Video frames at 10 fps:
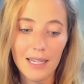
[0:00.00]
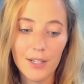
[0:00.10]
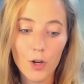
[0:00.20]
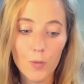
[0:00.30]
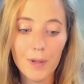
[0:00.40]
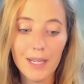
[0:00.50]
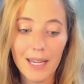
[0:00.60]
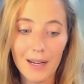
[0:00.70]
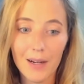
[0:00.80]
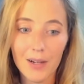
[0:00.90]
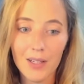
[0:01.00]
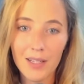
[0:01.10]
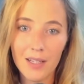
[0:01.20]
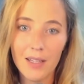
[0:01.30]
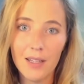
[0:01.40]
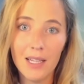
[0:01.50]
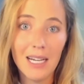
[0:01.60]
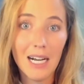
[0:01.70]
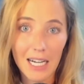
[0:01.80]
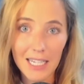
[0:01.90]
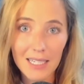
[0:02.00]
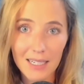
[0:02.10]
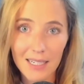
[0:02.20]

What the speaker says: an open air hut.